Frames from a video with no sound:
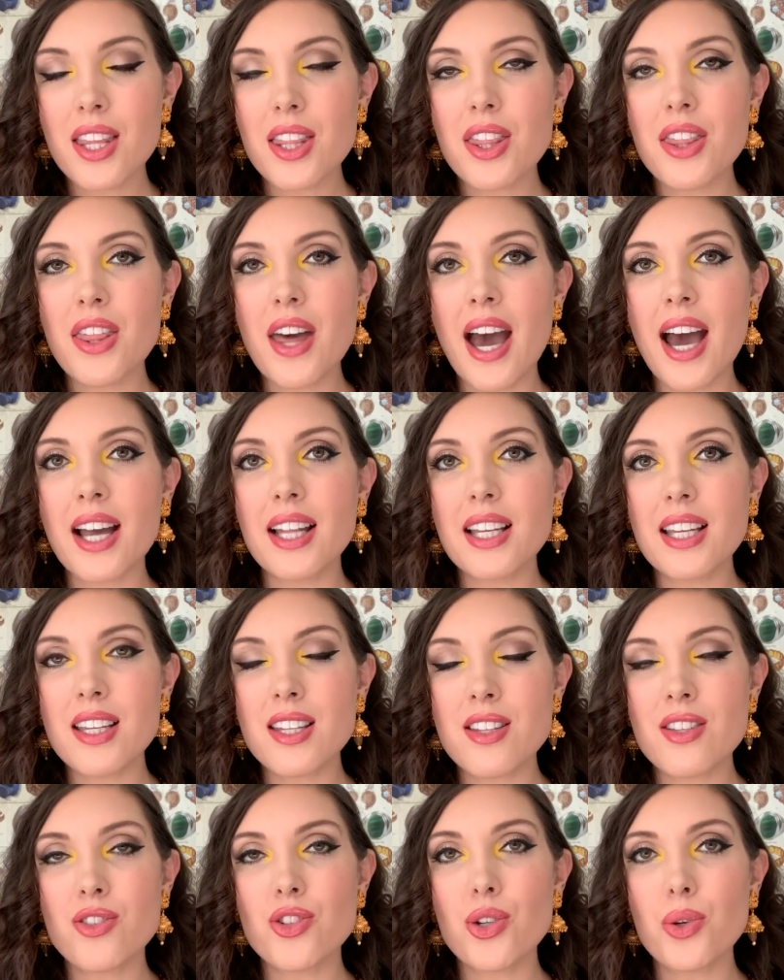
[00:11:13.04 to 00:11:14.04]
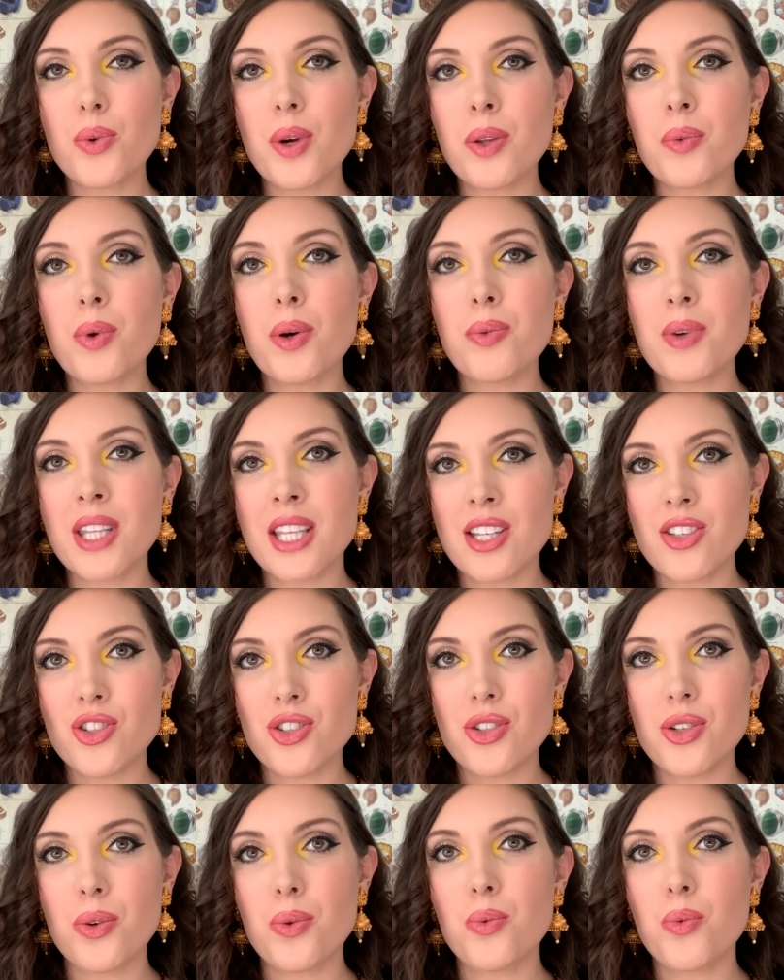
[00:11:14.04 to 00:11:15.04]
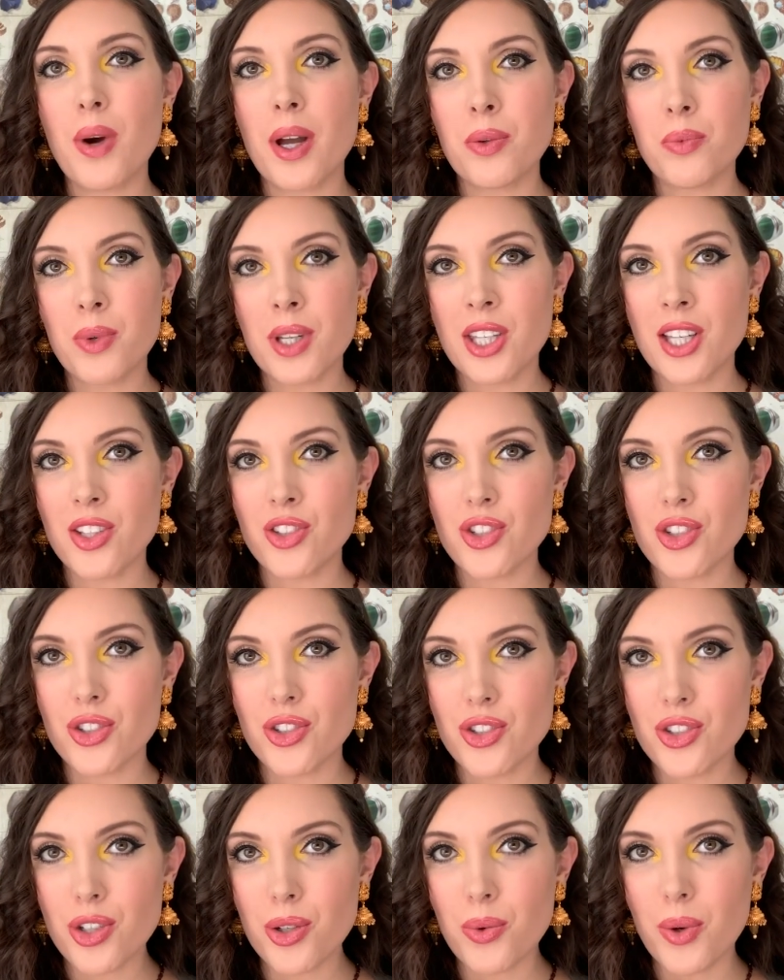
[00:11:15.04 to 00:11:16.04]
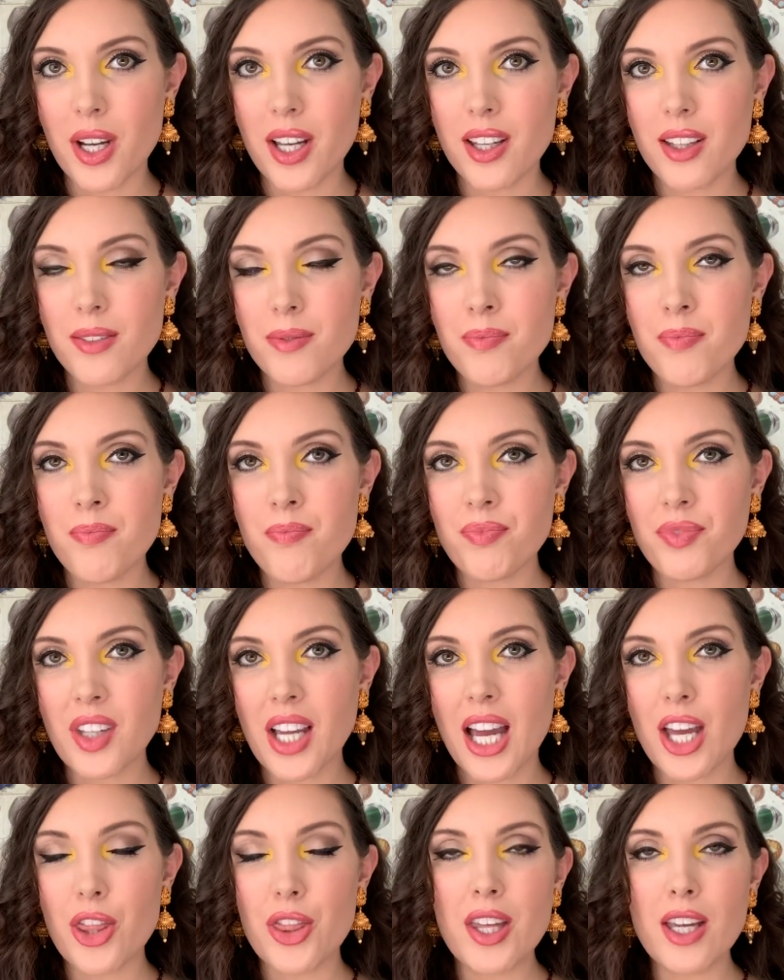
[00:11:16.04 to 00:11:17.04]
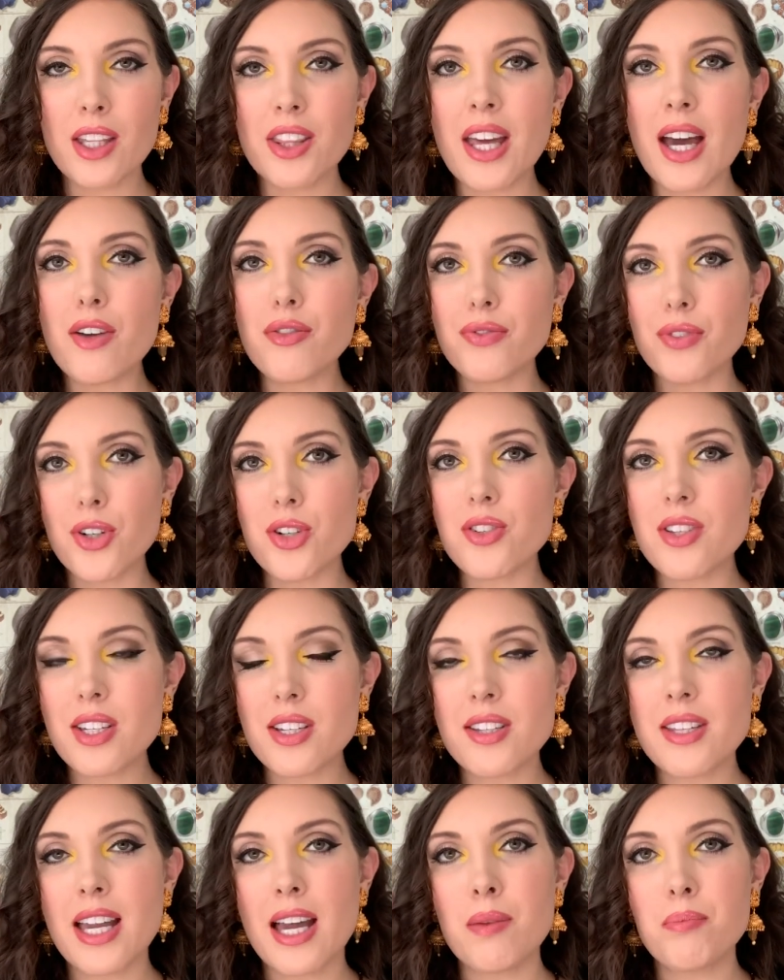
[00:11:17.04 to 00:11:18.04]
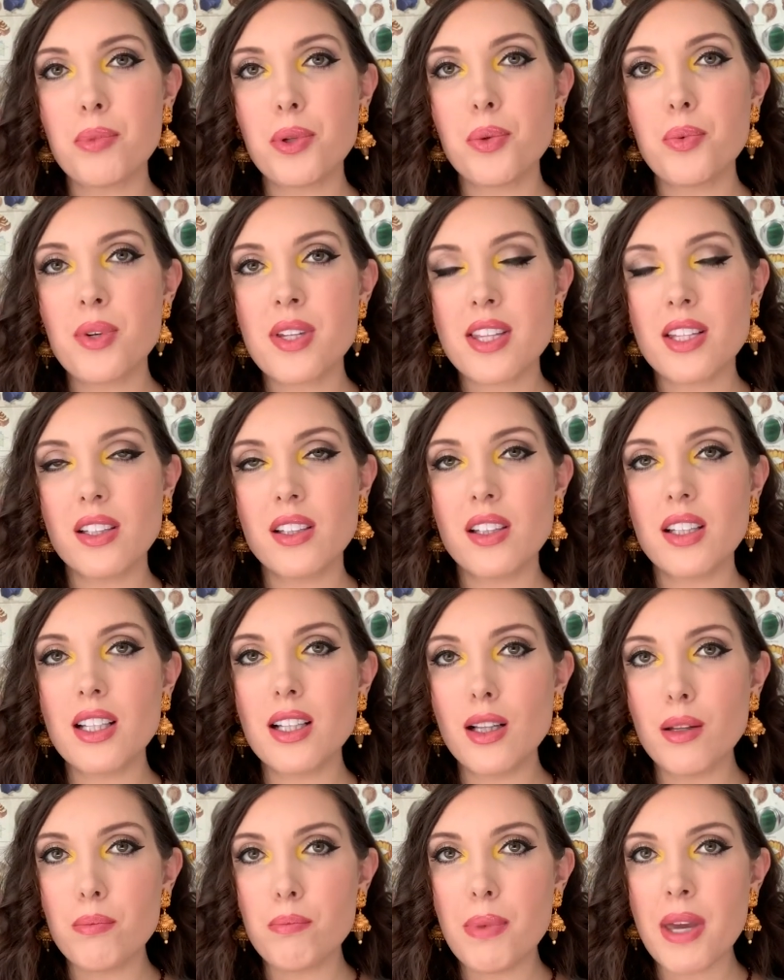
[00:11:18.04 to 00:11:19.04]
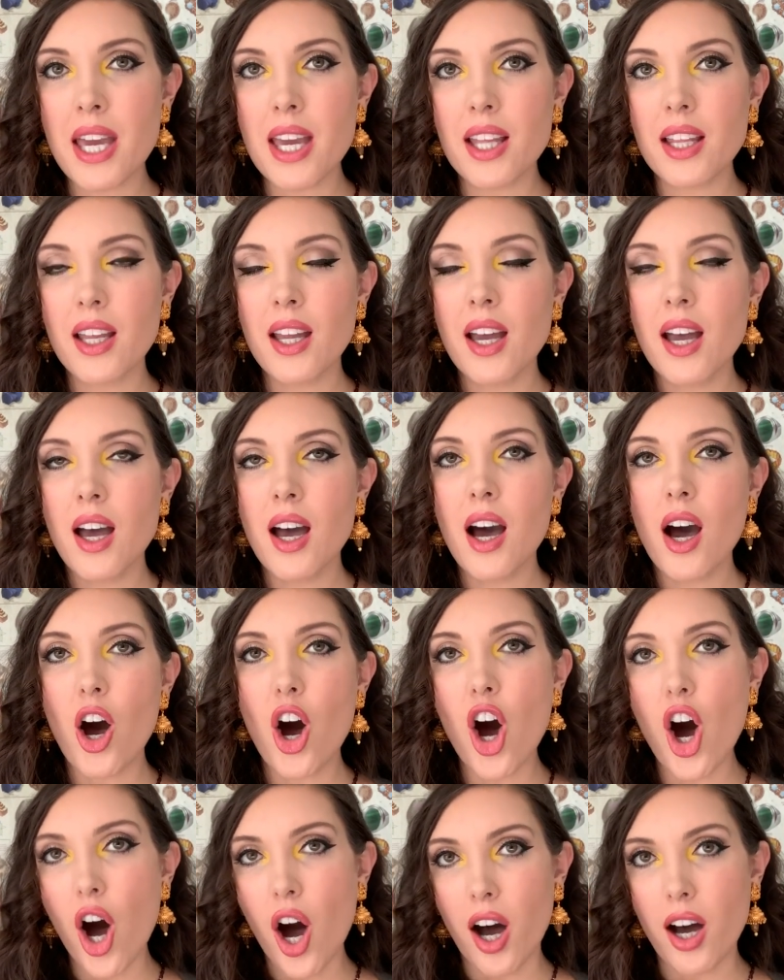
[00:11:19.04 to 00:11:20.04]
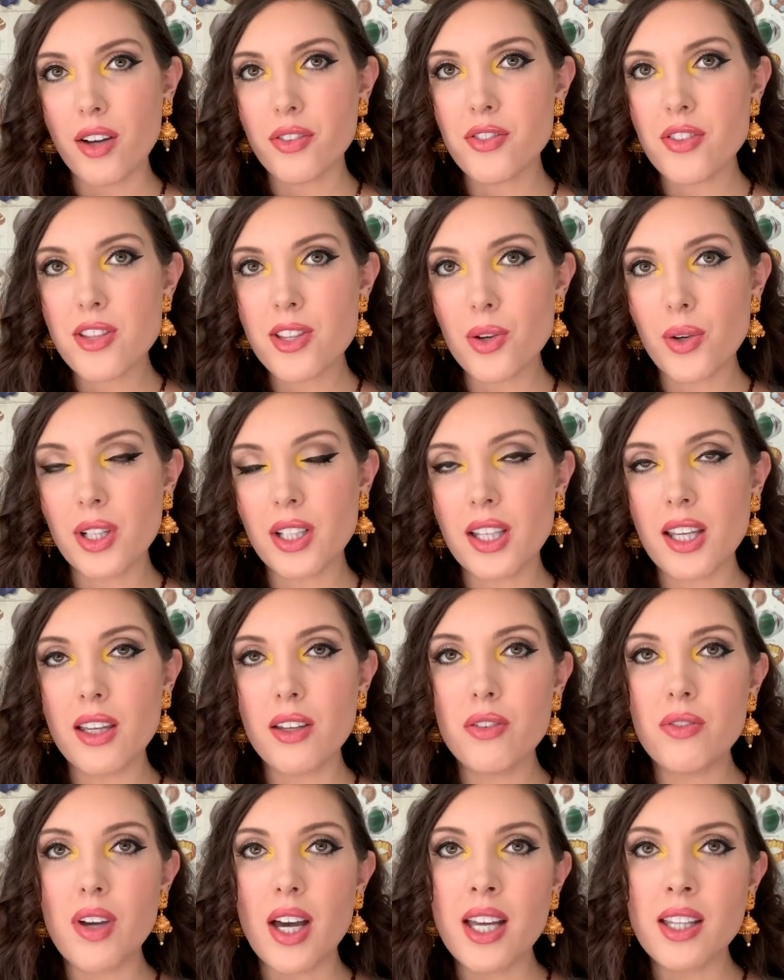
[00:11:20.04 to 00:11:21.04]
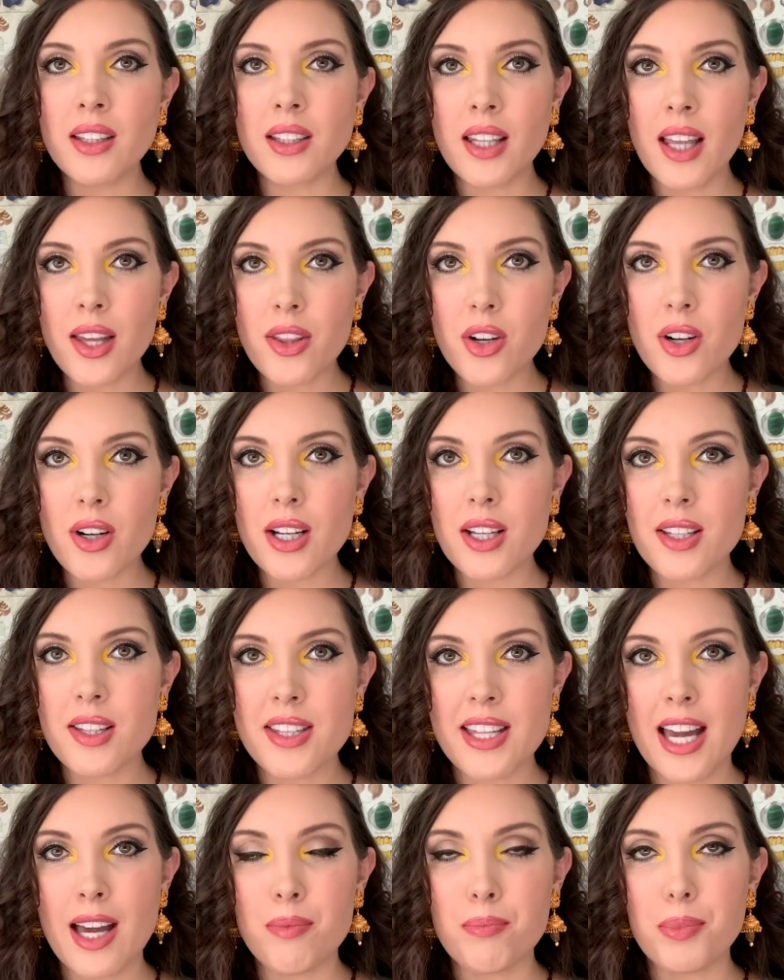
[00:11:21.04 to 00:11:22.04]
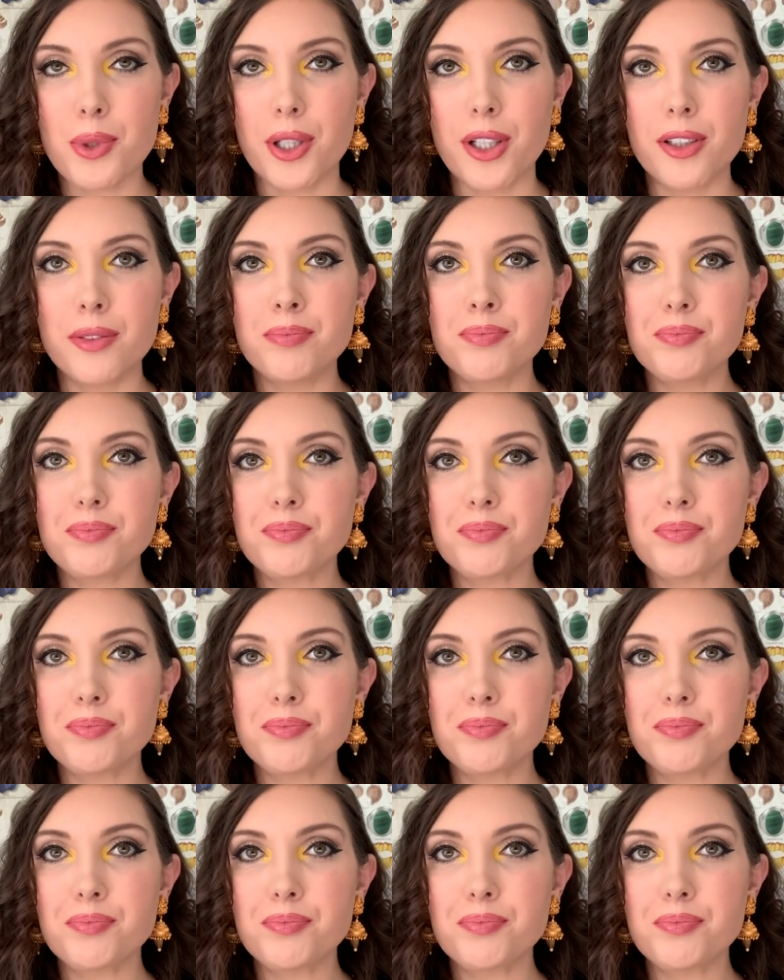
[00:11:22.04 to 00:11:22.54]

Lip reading: That is doing what we need to do when we need to do it. I think that first example was a little bit off, so I'll give another example.